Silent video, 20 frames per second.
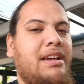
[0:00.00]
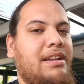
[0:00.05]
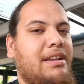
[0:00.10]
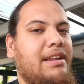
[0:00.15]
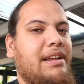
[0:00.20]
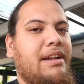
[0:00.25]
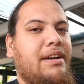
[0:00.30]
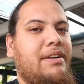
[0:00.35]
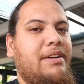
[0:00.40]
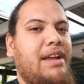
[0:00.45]

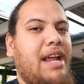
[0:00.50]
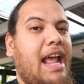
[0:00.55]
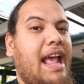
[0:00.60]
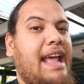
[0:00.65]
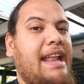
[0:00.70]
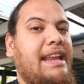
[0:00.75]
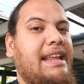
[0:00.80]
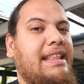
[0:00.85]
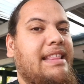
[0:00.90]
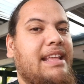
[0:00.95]
you know,
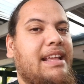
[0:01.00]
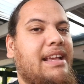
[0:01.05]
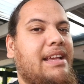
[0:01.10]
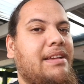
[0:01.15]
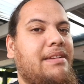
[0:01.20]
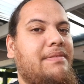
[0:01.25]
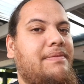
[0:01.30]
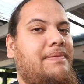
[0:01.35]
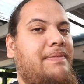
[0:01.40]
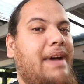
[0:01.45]
anything
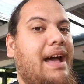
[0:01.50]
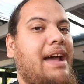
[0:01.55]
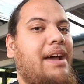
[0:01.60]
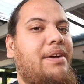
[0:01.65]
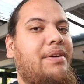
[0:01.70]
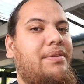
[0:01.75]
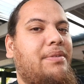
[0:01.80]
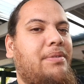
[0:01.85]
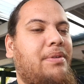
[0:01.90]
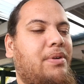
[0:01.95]
can
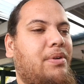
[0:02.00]
fail.